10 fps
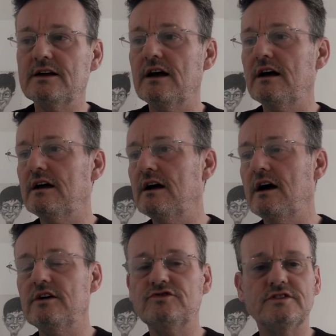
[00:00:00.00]

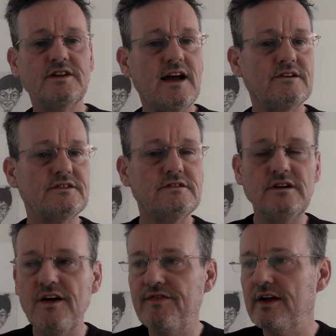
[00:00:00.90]
100,000,
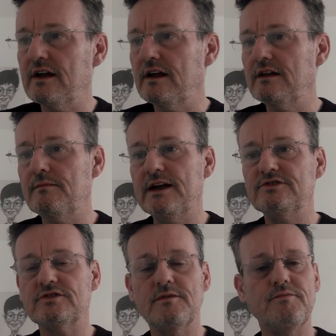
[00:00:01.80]
nothing in the
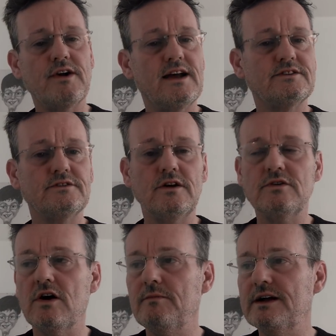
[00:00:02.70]
mainstream press, no
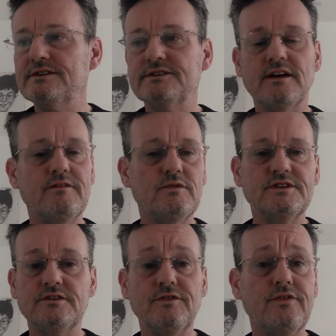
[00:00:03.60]
comments. Everyone
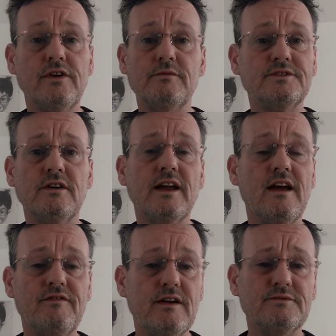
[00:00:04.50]
still thought it was
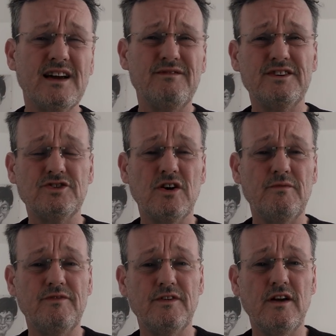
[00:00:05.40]
okay for him to have this
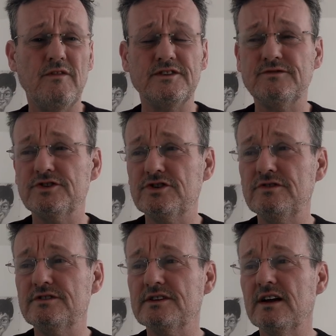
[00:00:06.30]
job from the Office for
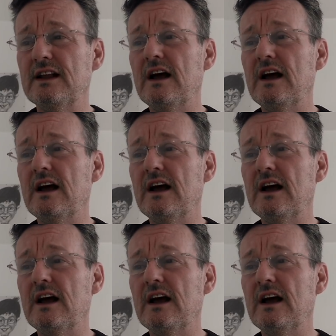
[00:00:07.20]
Students.